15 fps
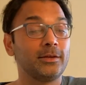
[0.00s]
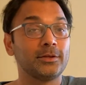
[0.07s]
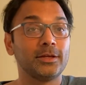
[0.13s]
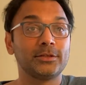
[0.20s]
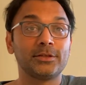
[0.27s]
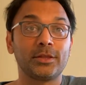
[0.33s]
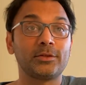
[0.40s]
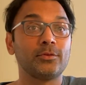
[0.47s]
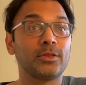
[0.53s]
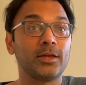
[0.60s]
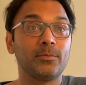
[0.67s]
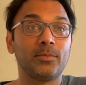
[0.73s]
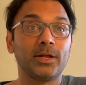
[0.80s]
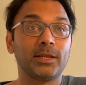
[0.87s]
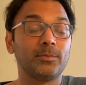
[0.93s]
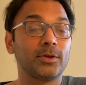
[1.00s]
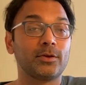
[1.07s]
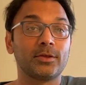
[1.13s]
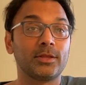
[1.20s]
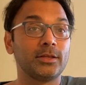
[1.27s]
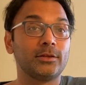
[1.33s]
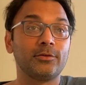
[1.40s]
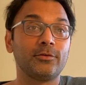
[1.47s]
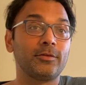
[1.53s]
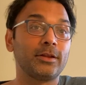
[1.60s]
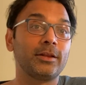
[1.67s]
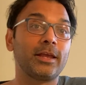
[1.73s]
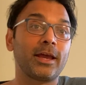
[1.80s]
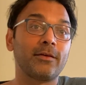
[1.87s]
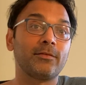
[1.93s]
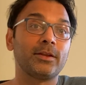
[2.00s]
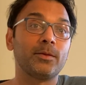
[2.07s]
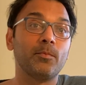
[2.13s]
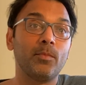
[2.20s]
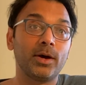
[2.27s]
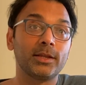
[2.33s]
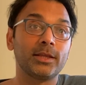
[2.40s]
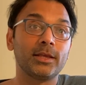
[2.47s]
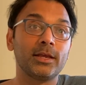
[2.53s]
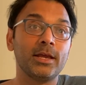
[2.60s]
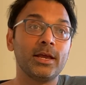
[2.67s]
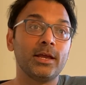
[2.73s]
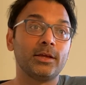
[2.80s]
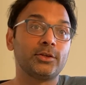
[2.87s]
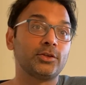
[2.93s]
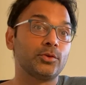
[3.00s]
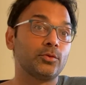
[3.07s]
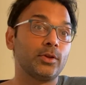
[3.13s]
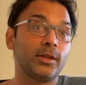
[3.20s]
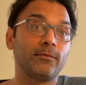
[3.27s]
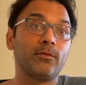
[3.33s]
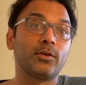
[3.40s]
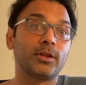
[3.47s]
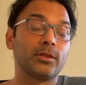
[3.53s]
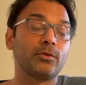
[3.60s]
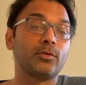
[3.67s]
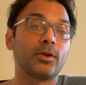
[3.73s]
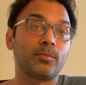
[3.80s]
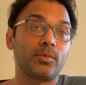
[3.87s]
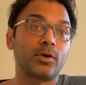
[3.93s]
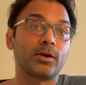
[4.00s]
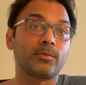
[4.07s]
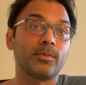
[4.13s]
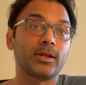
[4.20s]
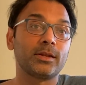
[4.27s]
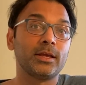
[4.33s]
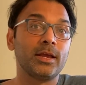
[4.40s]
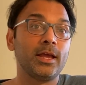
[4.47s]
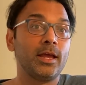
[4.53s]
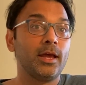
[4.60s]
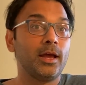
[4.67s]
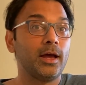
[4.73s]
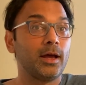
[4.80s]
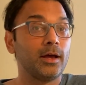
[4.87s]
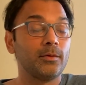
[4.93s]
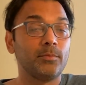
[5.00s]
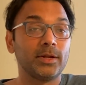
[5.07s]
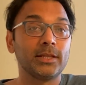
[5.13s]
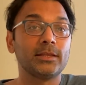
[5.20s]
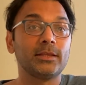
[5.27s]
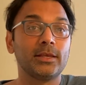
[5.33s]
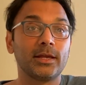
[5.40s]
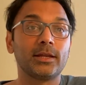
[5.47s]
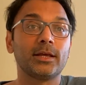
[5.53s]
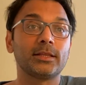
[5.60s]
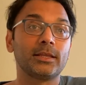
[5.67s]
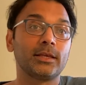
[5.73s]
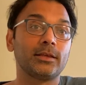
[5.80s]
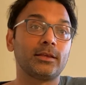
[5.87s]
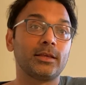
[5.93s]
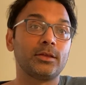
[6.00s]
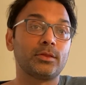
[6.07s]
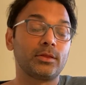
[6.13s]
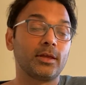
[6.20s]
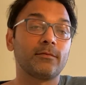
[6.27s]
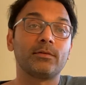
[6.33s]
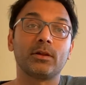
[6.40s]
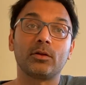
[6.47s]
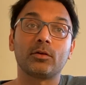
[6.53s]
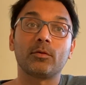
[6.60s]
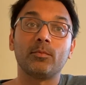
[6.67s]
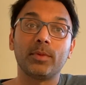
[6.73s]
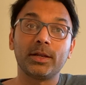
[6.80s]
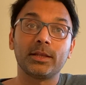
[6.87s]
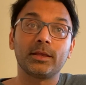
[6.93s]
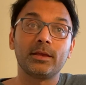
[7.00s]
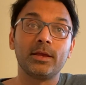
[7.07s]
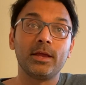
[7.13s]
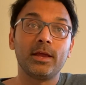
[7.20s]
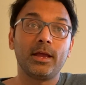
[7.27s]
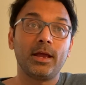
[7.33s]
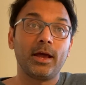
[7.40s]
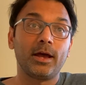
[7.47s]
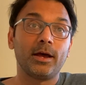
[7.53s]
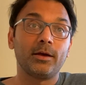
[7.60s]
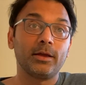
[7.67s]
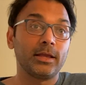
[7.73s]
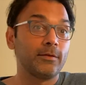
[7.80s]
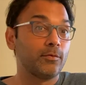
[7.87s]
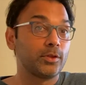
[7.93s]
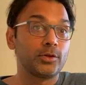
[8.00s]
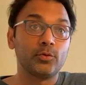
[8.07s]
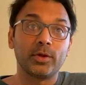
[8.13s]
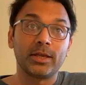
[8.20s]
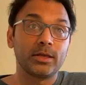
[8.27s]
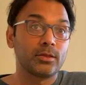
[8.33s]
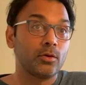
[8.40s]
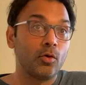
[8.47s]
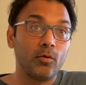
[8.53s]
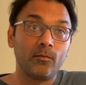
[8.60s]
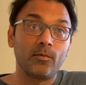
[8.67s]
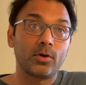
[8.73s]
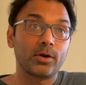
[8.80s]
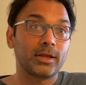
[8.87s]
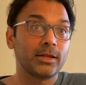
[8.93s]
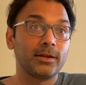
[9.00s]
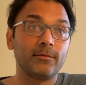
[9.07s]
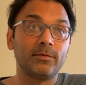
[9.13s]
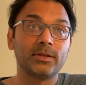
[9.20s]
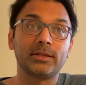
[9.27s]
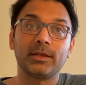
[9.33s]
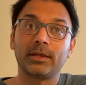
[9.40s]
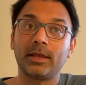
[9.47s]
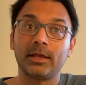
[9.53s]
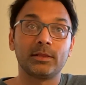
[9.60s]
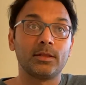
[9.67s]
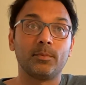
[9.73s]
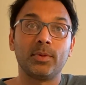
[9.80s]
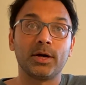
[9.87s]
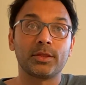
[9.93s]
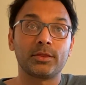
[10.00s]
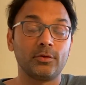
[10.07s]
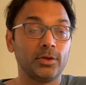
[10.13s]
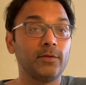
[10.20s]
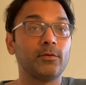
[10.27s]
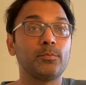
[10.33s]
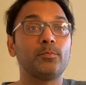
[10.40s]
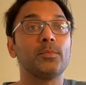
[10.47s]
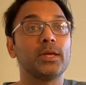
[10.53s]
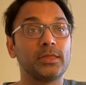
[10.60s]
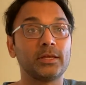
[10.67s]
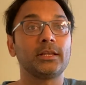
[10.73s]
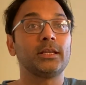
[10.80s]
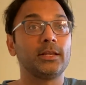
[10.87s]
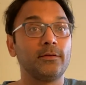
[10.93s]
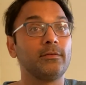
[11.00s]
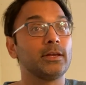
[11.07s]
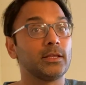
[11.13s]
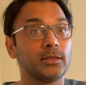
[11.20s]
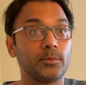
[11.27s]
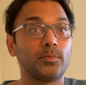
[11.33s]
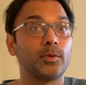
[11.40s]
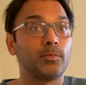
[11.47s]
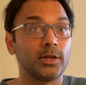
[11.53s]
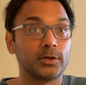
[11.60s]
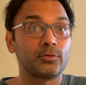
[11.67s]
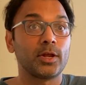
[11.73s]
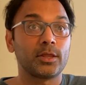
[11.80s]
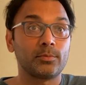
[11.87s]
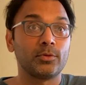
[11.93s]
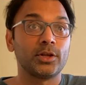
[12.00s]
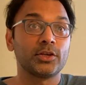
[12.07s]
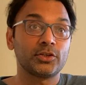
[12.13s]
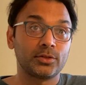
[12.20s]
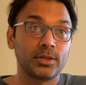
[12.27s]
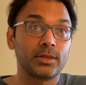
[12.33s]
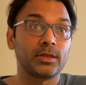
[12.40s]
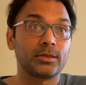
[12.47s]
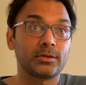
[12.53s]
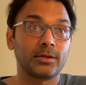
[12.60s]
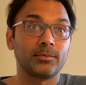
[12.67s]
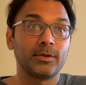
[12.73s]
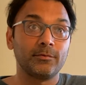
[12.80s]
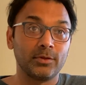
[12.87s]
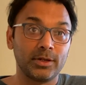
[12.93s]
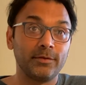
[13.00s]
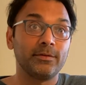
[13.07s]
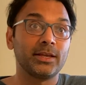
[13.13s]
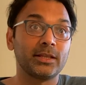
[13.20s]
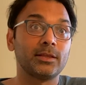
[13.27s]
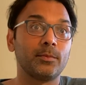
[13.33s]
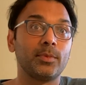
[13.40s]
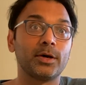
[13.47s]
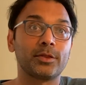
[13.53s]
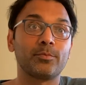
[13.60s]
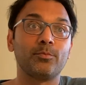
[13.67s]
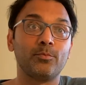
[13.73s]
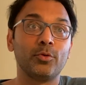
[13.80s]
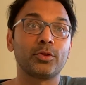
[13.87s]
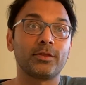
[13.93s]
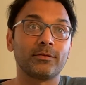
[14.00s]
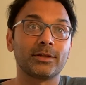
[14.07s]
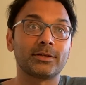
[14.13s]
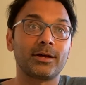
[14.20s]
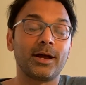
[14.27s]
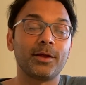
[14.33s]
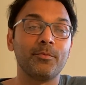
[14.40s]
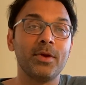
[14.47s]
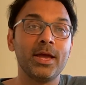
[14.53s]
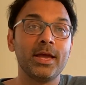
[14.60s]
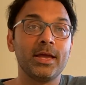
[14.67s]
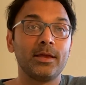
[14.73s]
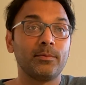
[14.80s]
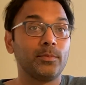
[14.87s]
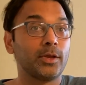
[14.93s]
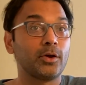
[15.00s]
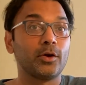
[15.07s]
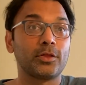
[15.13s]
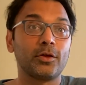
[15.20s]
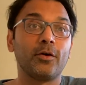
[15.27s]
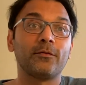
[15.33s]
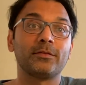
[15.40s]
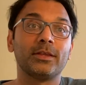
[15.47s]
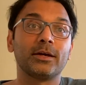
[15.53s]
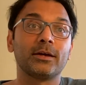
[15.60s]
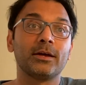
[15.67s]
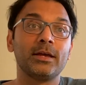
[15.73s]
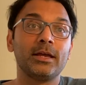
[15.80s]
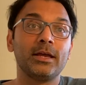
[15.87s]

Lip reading: just to save money because he didn't really have any money to live on his own apartment. But in the end, I think he saved a lot of money. He was doing his homework and everything in the bus. So he was basically living in the public transportation system. He was living in the bus most of the time because of the,